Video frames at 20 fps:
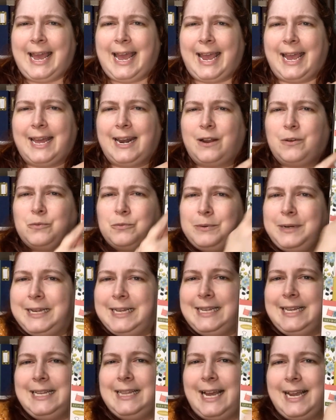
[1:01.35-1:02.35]
and I
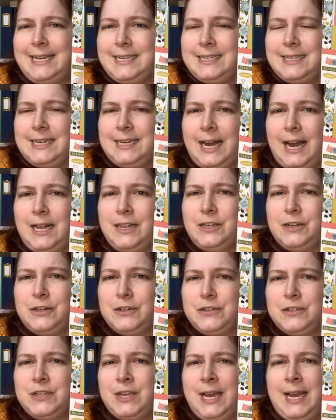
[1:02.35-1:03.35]
really liked the
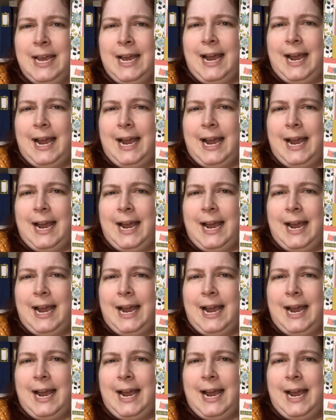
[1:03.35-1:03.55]
colors.